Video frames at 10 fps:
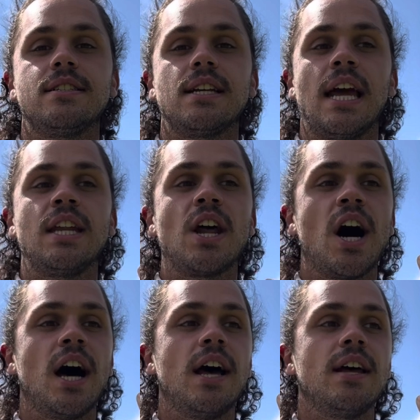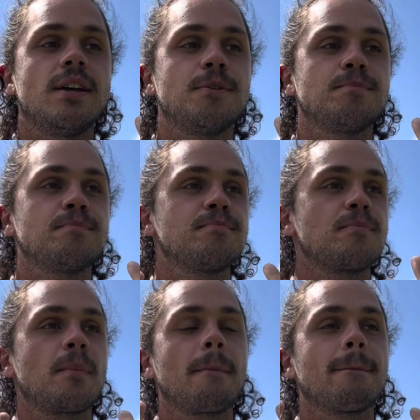and not
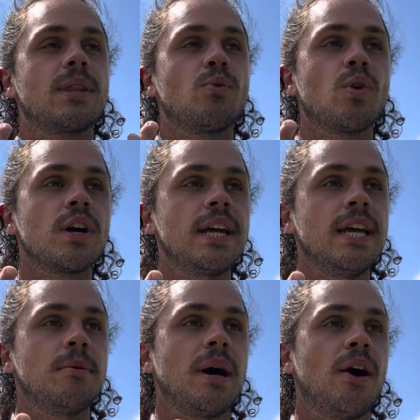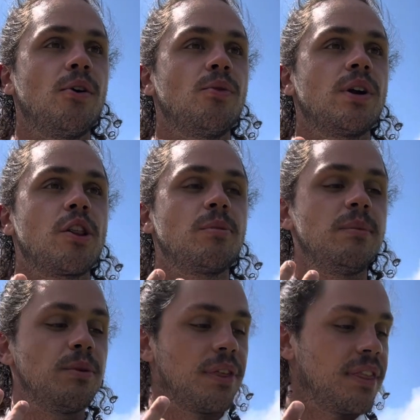worry about what other
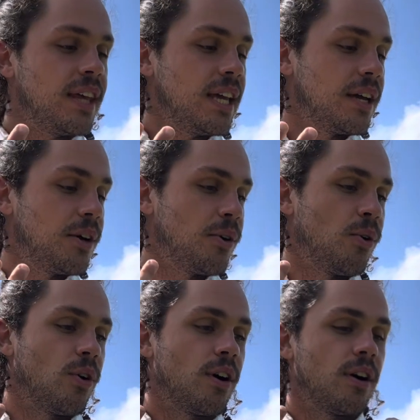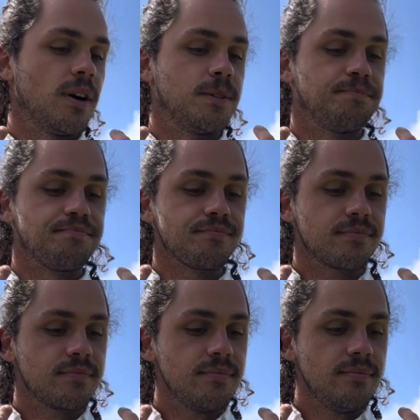people think, or
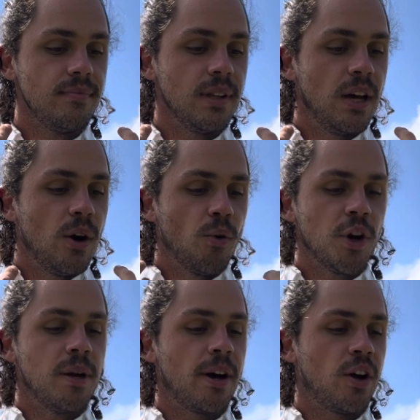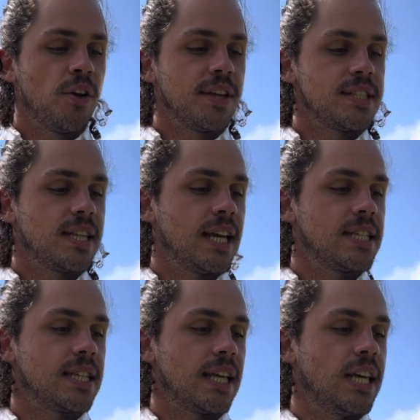worry about all these
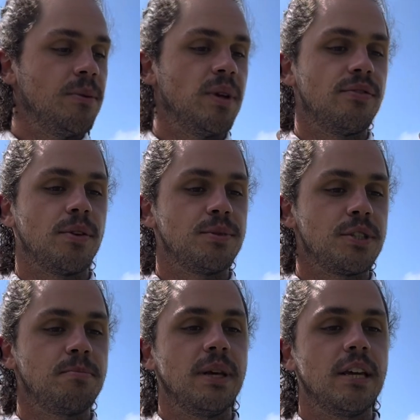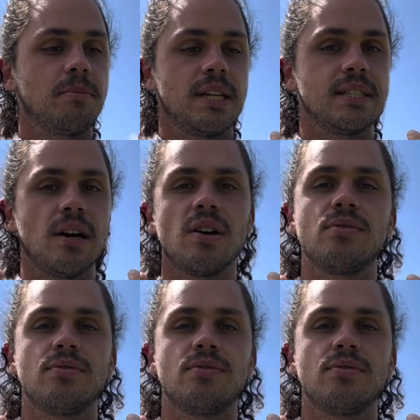things that keep me from just being myself.